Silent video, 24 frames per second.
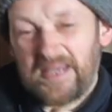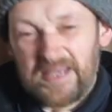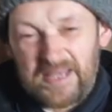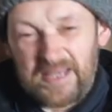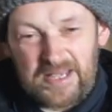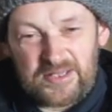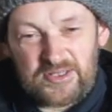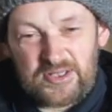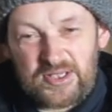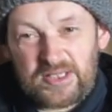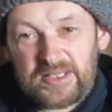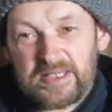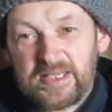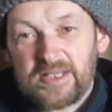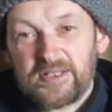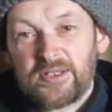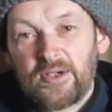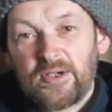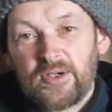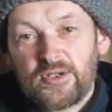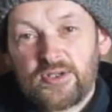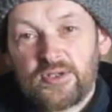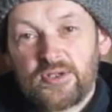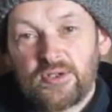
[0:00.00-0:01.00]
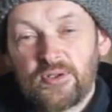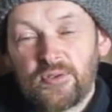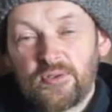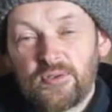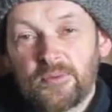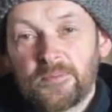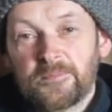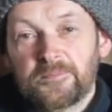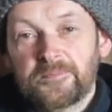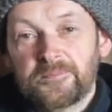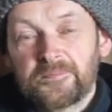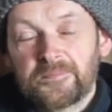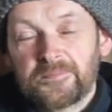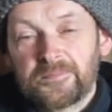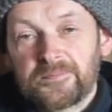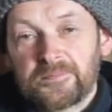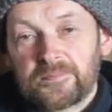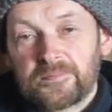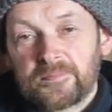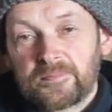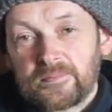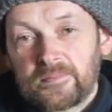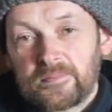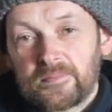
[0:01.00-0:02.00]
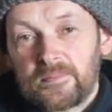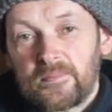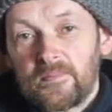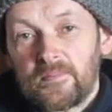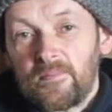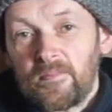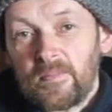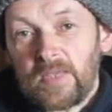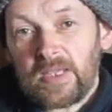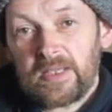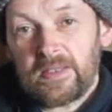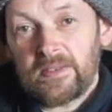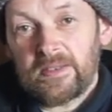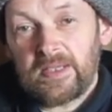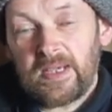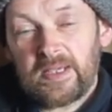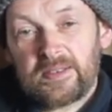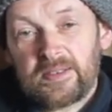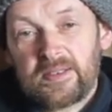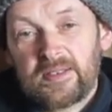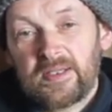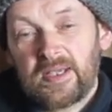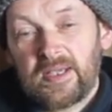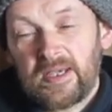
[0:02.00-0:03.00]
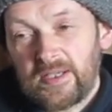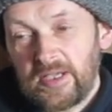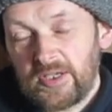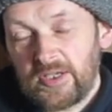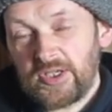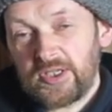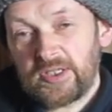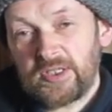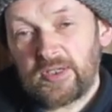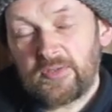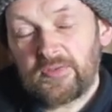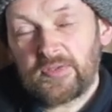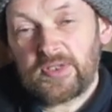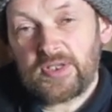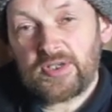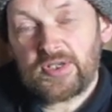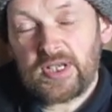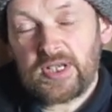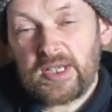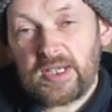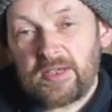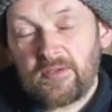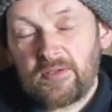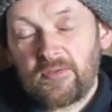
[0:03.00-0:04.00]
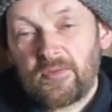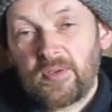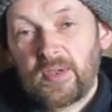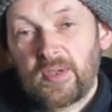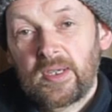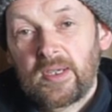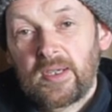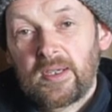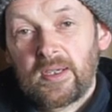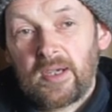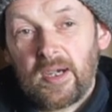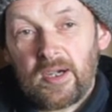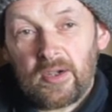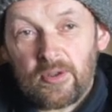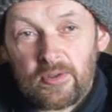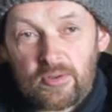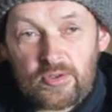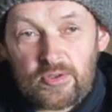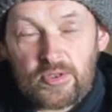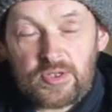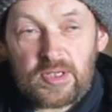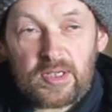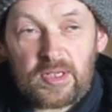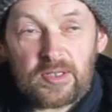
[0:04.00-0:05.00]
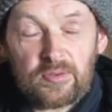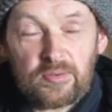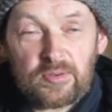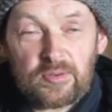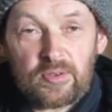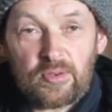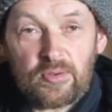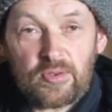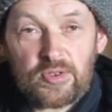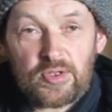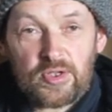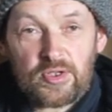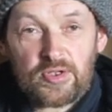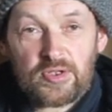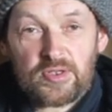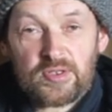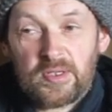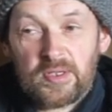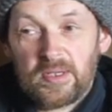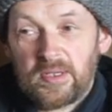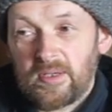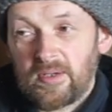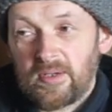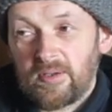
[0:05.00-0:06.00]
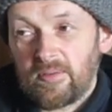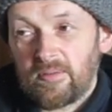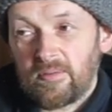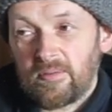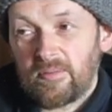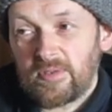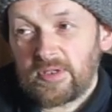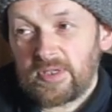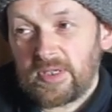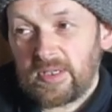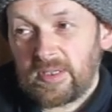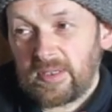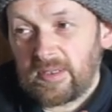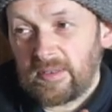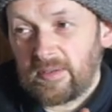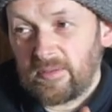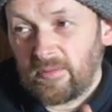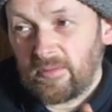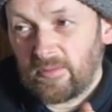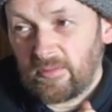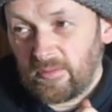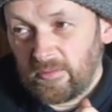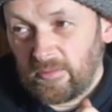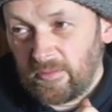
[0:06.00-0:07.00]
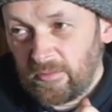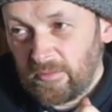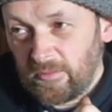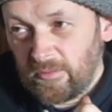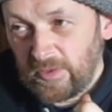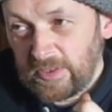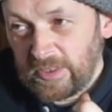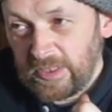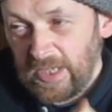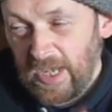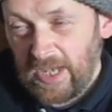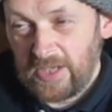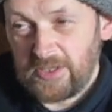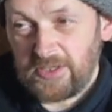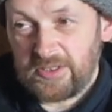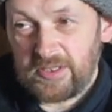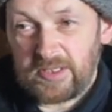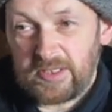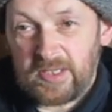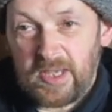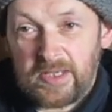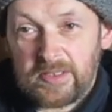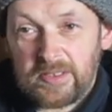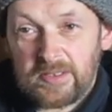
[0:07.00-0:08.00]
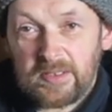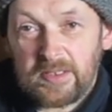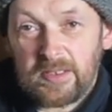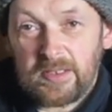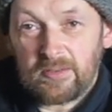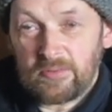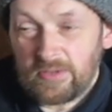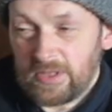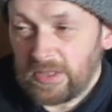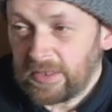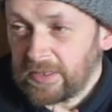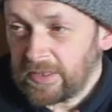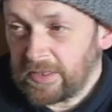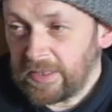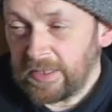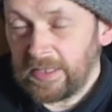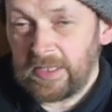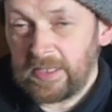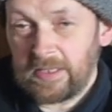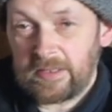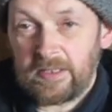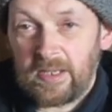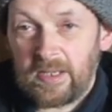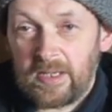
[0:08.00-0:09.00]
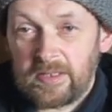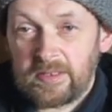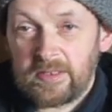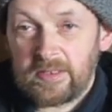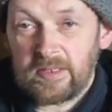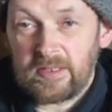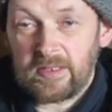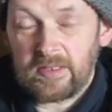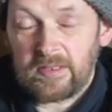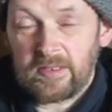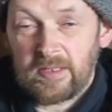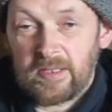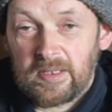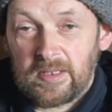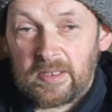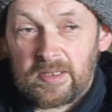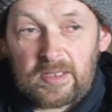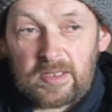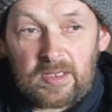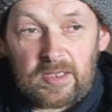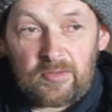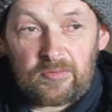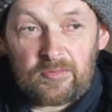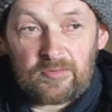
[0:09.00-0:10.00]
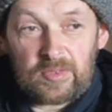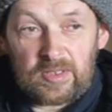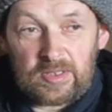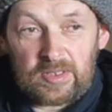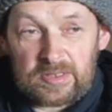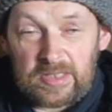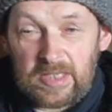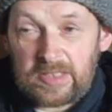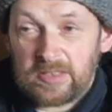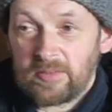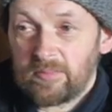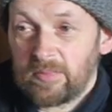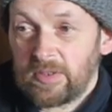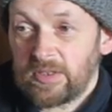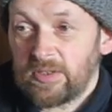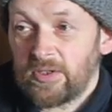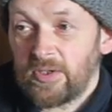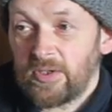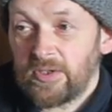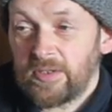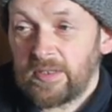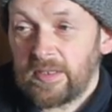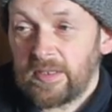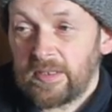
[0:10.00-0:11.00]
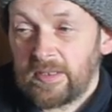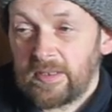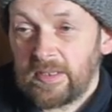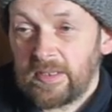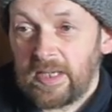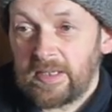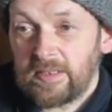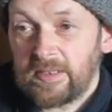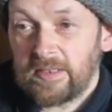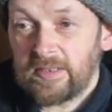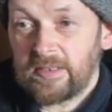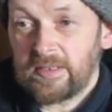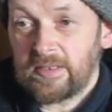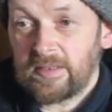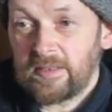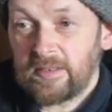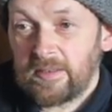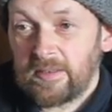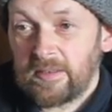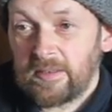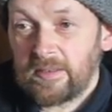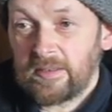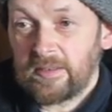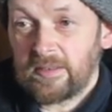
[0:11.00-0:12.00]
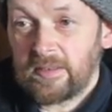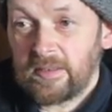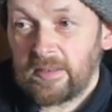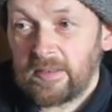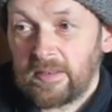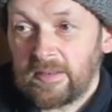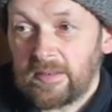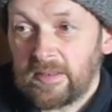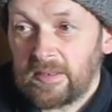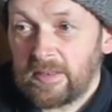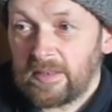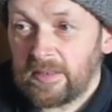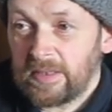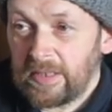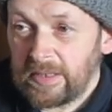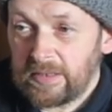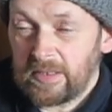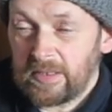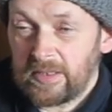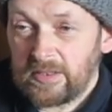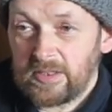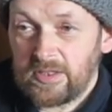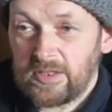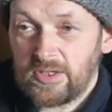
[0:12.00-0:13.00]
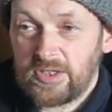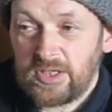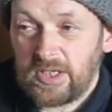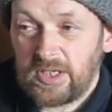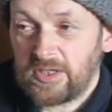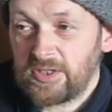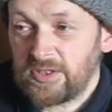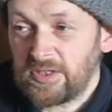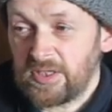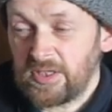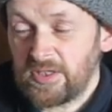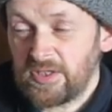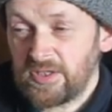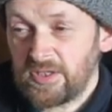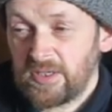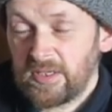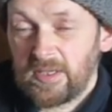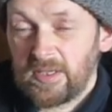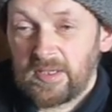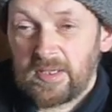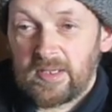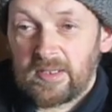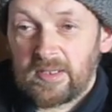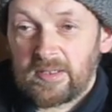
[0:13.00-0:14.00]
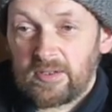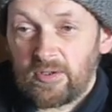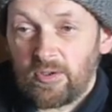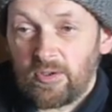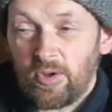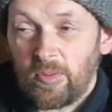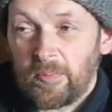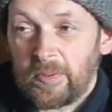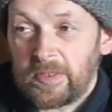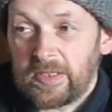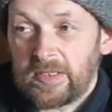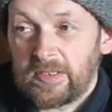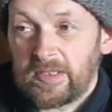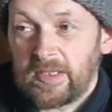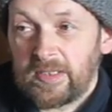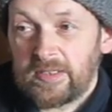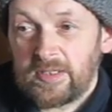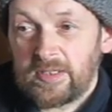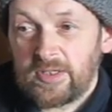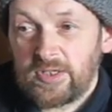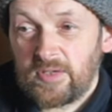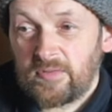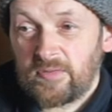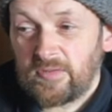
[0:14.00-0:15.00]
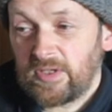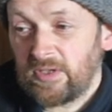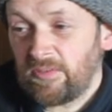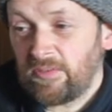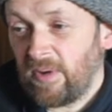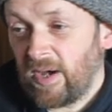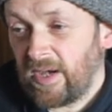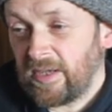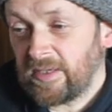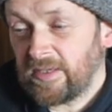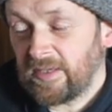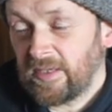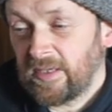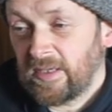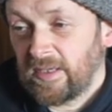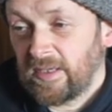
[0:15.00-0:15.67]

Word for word: it's clear to us now that the initiative to save a house in Oothooses was a fantastic idea, it was a great idea. If it hadn't been done then in the, in the late 1960s to open in 1971,